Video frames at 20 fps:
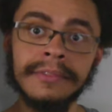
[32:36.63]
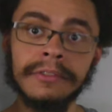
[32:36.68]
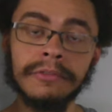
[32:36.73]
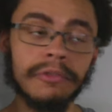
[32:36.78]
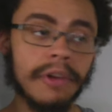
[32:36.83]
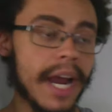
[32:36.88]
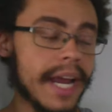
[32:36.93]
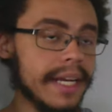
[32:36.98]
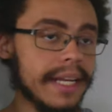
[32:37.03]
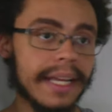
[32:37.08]

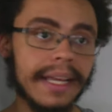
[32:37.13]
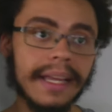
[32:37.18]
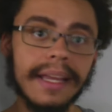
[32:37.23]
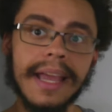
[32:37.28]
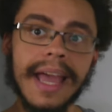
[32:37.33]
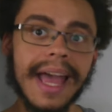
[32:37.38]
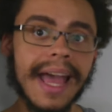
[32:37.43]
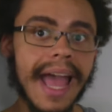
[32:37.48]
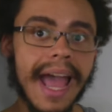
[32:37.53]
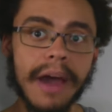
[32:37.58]
Writing
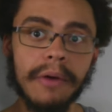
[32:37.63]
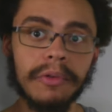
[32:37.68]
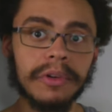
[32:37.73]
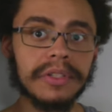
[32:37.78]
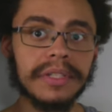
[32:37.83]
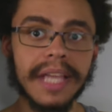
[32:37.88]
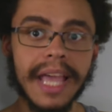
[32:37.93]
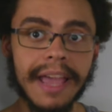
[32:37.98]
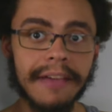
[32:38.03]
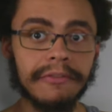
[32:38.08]

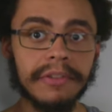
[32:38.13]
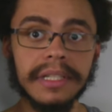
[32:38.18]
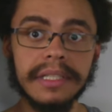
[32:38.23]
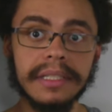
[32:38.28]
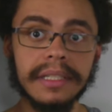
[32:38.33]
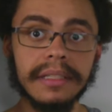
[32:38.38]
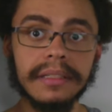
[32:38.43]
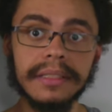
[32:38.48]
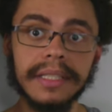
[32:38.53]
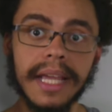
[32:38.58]
hours every
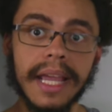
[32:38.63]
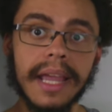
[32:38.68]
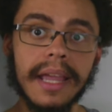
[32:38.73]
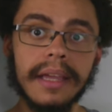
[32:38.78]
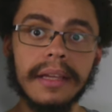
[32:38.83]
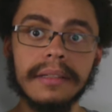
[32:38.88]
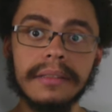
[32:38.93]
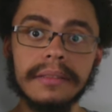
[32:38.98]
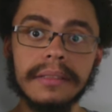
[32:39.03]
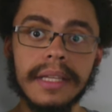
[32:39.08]
single
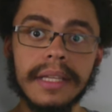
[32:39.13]
day.